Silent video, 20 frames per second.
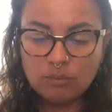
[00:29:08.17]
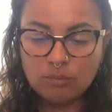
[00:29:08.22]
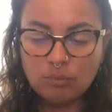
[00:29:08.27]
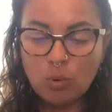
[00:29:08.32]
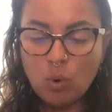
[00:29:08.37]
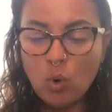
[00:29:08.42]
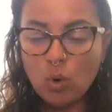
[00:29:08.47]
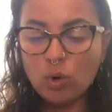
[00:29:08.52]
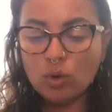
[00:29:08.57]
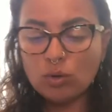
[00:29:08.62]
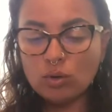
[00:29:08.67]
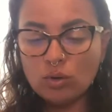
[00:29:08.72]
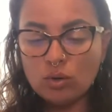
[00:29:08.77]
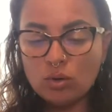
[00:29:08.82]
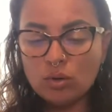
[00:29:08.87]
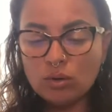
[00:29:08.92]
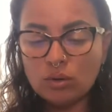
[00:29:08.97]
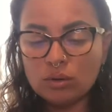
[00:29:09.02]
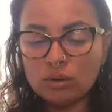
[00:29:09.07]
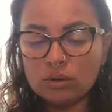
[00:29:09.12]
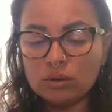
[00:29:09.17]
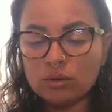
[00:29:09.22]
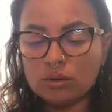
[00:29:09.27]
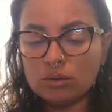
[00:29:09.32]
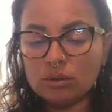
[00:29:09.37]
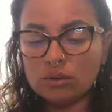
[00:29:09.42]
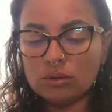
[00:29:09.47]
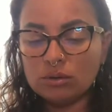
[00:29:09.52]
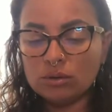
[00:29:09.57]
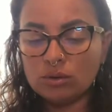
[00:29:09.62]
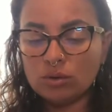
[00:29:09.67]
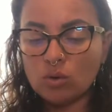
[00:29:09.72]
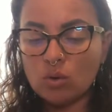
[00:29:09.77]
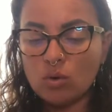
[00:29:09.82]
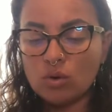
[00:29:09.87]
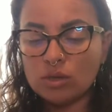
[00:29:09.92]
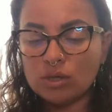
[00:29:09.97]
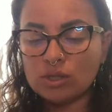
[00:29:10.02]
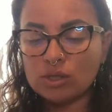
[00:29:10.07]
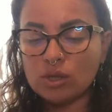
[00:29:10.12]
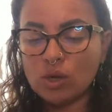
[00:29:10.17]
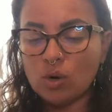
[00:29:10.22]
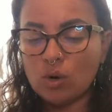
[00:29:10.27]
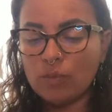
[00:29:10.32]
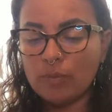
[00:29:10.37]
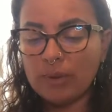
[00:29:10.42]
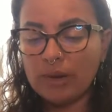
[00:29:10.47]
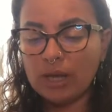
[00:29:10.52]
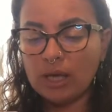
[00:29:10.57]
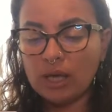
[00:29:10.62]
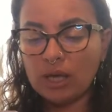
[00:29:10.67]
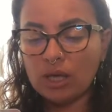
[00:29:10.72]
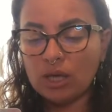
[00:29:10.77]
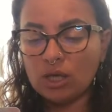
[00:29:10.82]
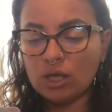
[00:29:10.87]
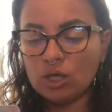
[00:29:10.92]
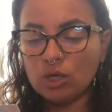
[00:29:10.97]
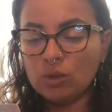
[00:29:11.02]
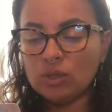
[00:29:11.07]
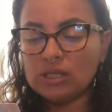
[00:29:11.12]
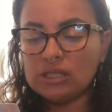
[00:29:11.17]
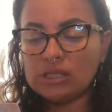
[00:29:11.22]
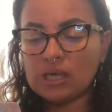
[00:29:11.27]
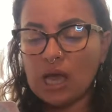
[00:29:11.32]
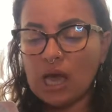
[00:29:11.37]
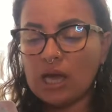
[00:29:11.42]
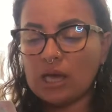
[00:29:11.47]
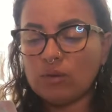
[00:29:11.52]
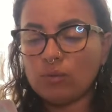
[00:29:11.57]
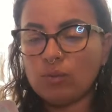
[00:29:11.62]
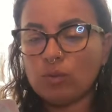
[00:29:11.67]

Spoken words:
Portal doors opening, you decide,